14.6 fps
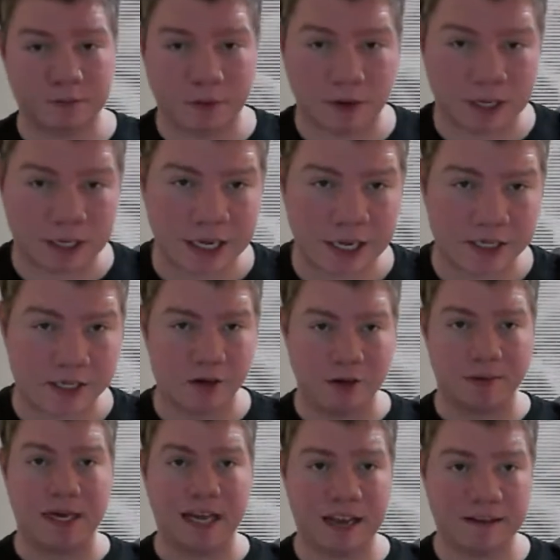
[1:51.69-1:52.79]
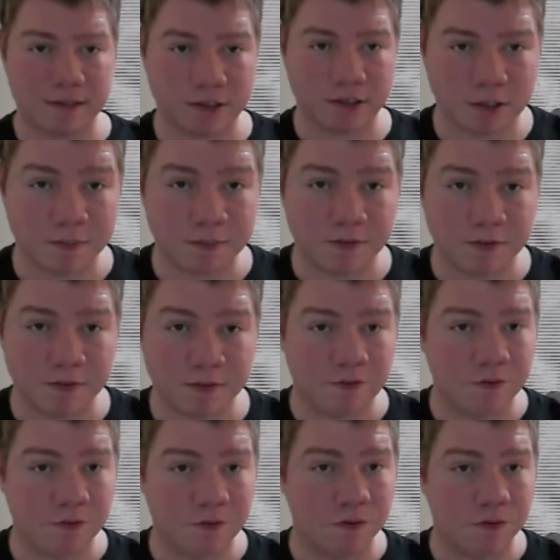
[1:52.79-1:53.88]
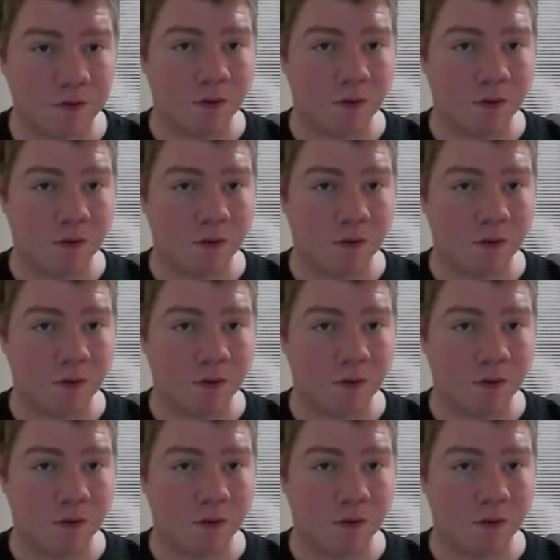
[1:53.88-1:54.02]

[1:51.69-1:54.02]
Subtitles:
well, I can't show it, but I have shown it before.